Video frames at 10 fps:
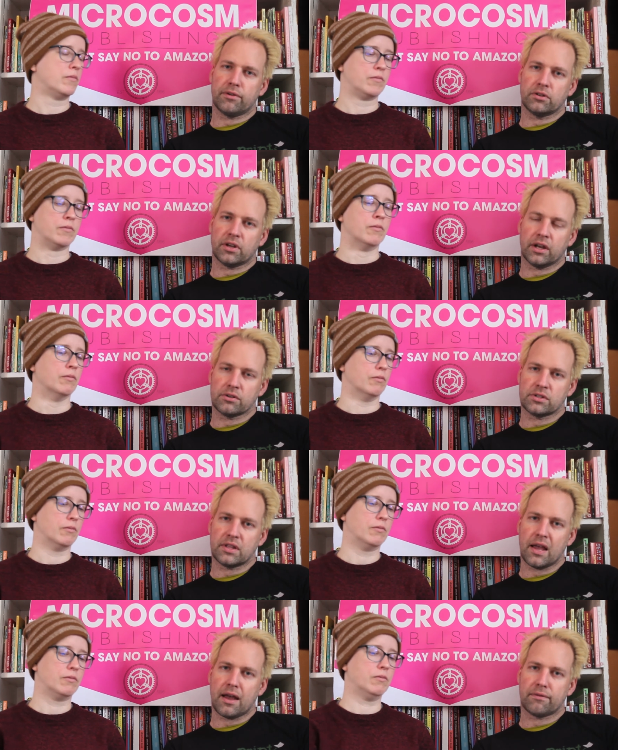Speaker 1: entire
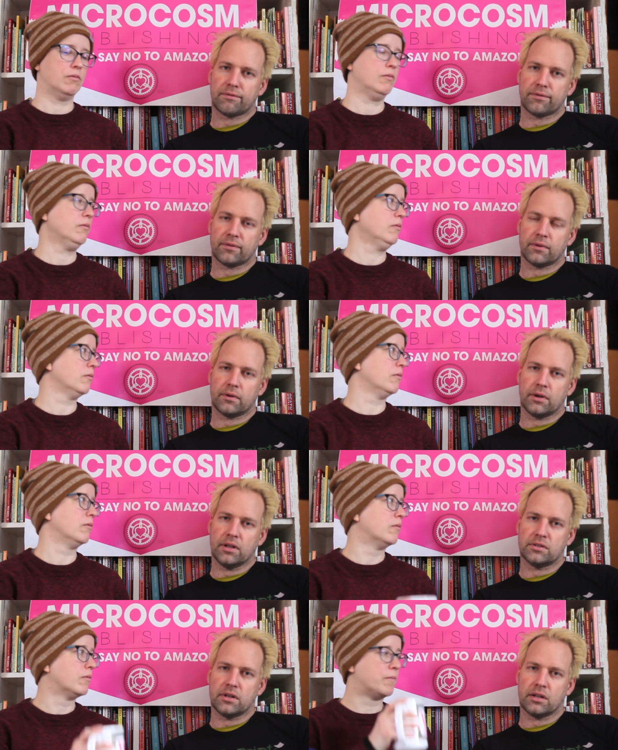staff,
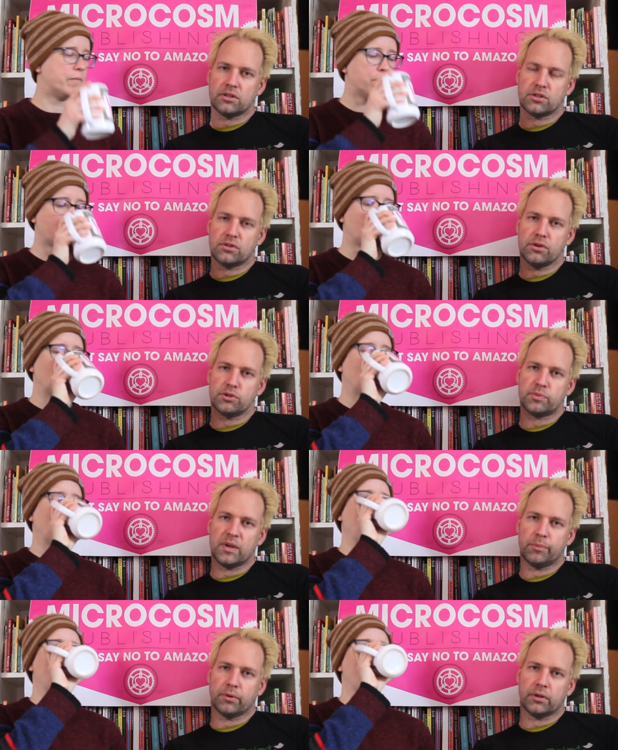it's not just those
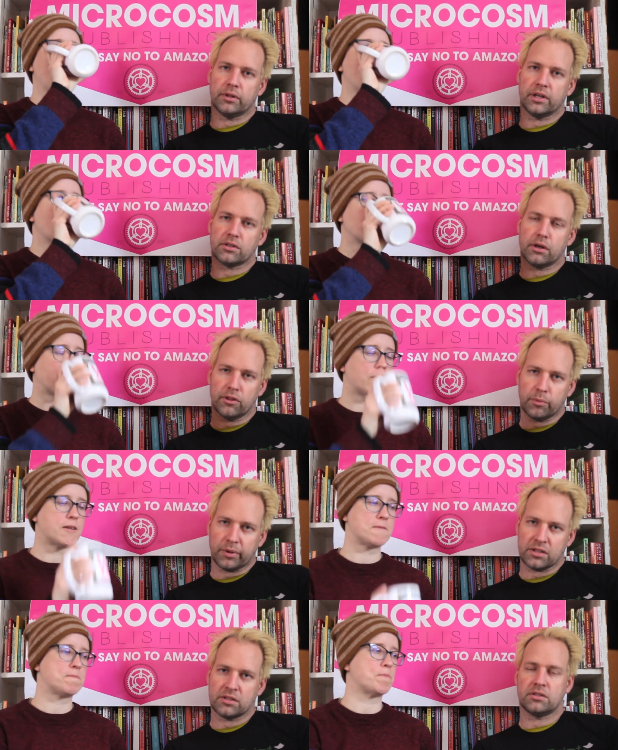people, it's all the
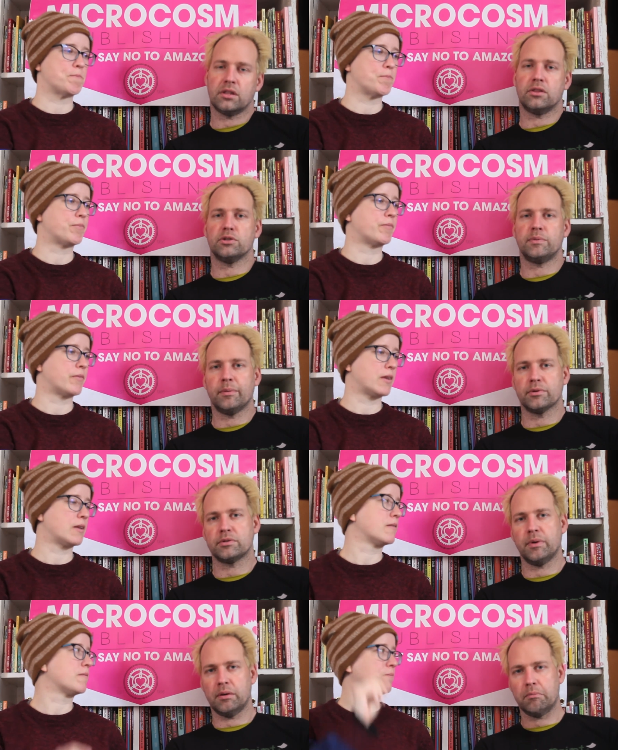places that those people
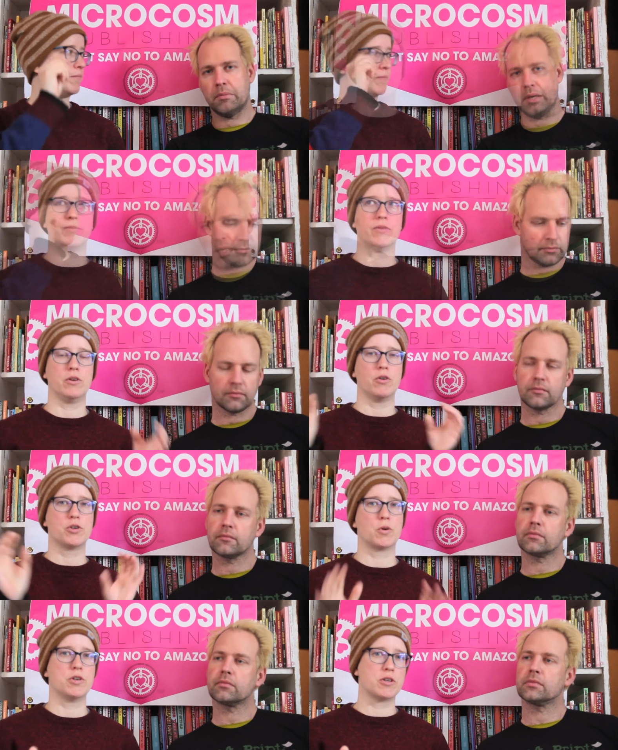spent money. Your
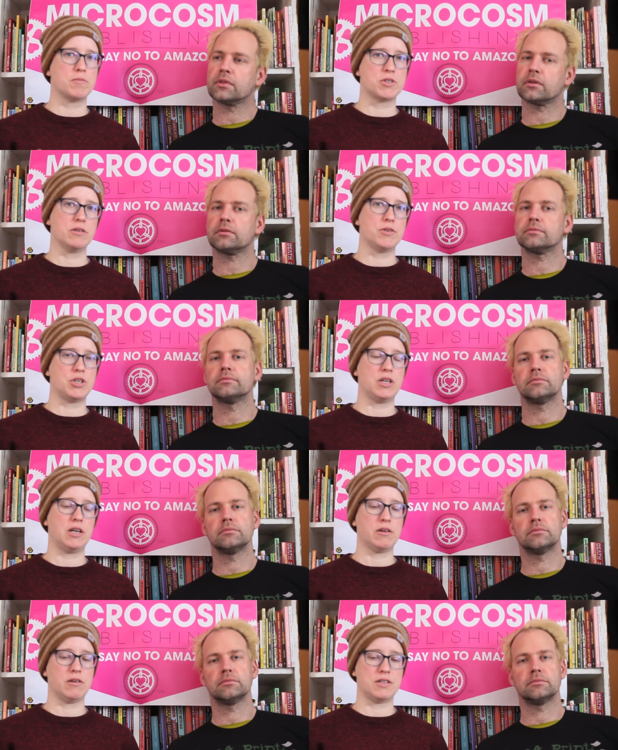short-term solution
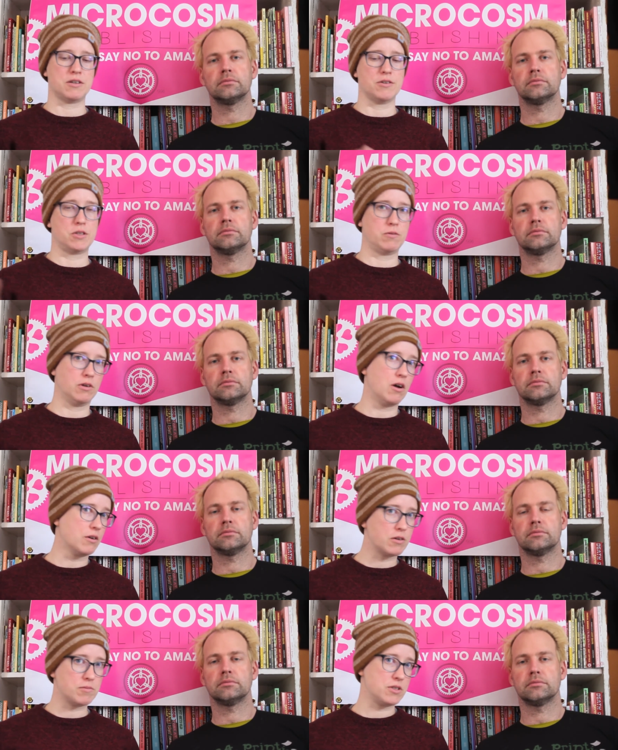here is also a
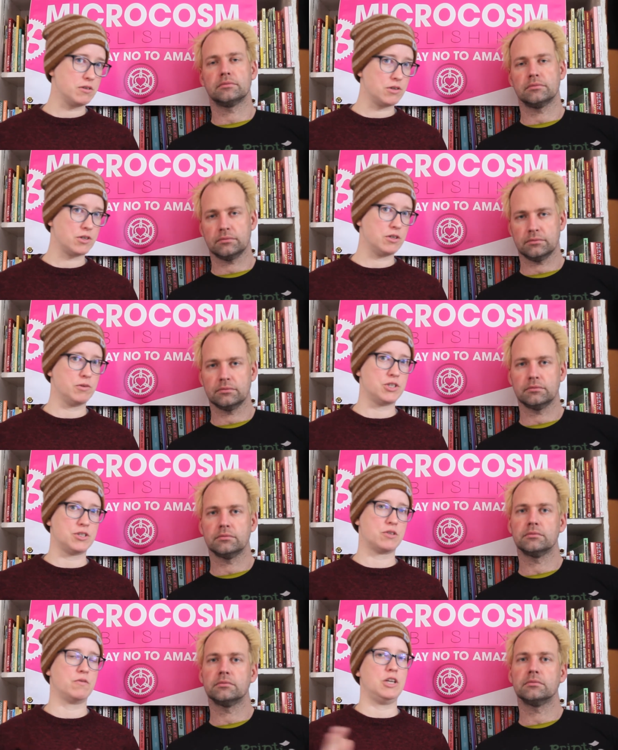long-term solution, which
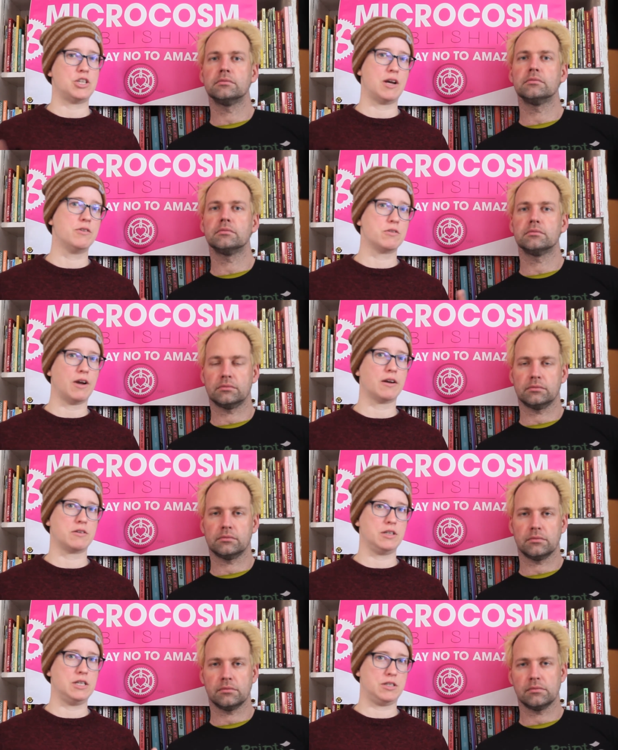is to reach out
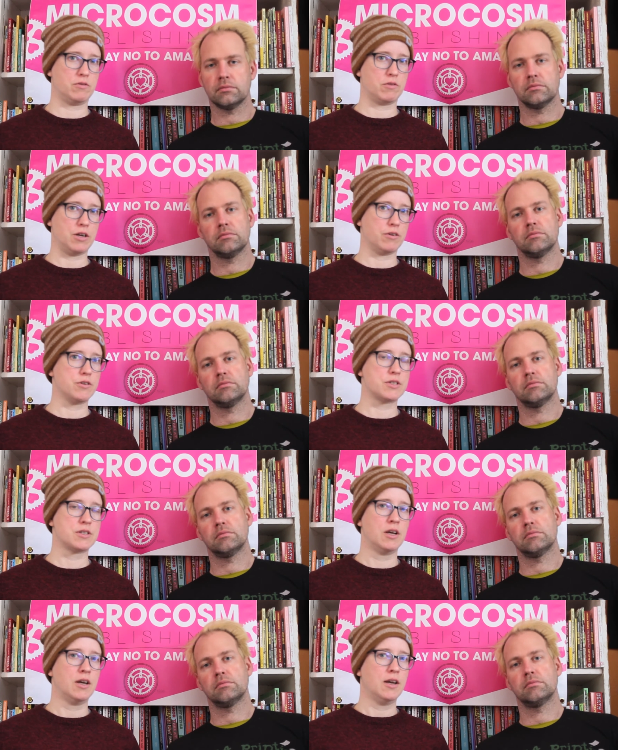directly to
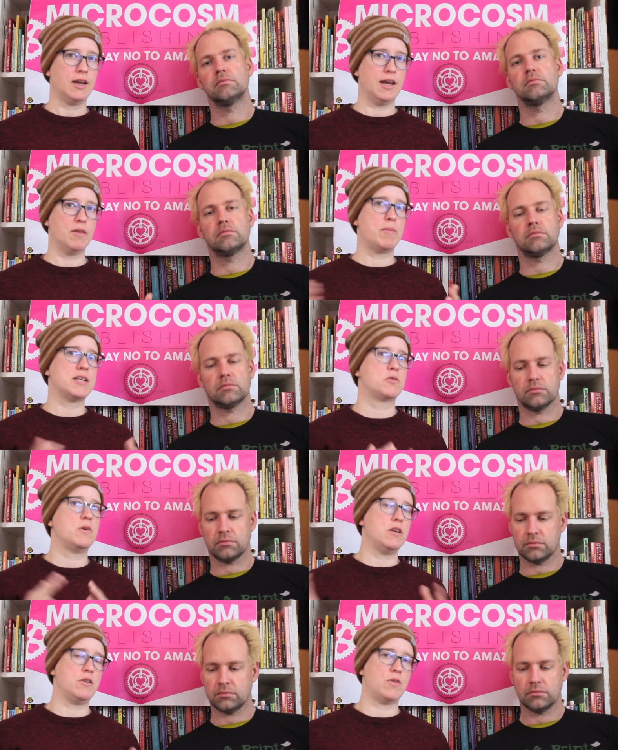readers. And the best
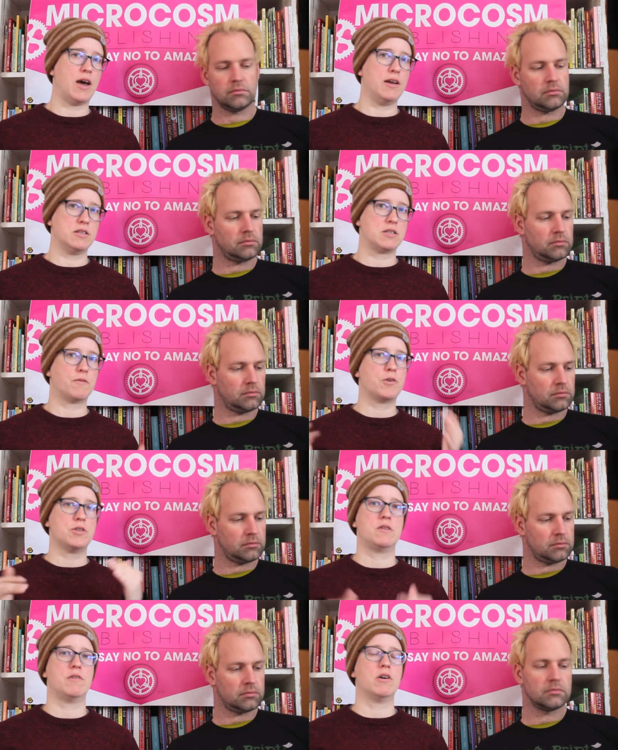way to do that is to
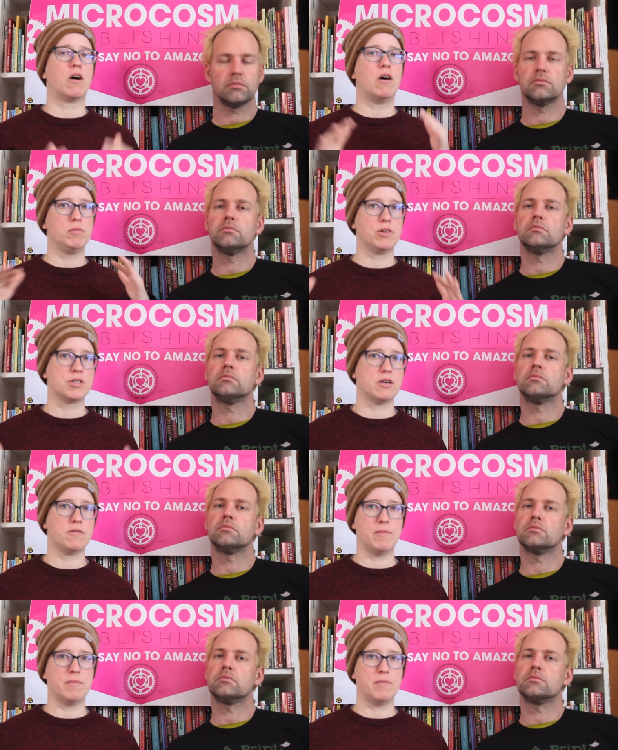first of all calm yourself,